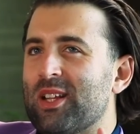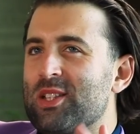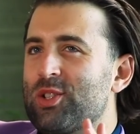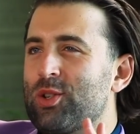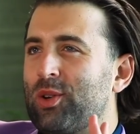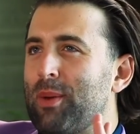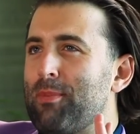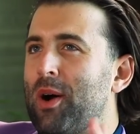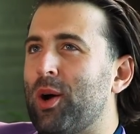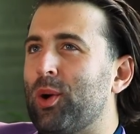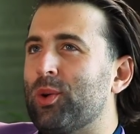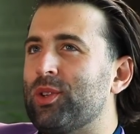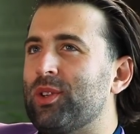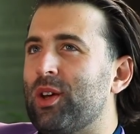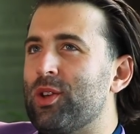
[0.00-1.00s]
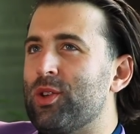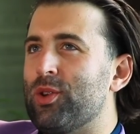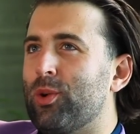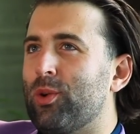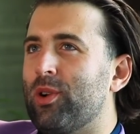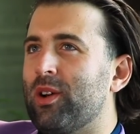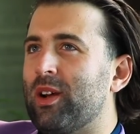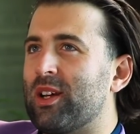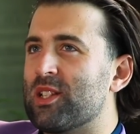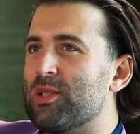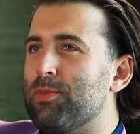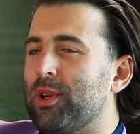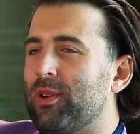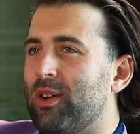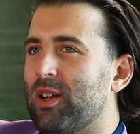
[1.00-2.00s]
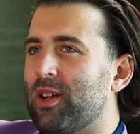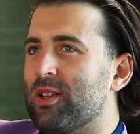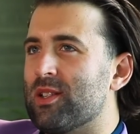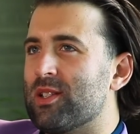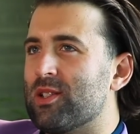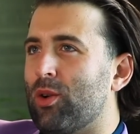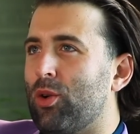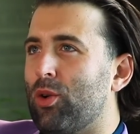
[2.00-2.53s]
let's talk about your experience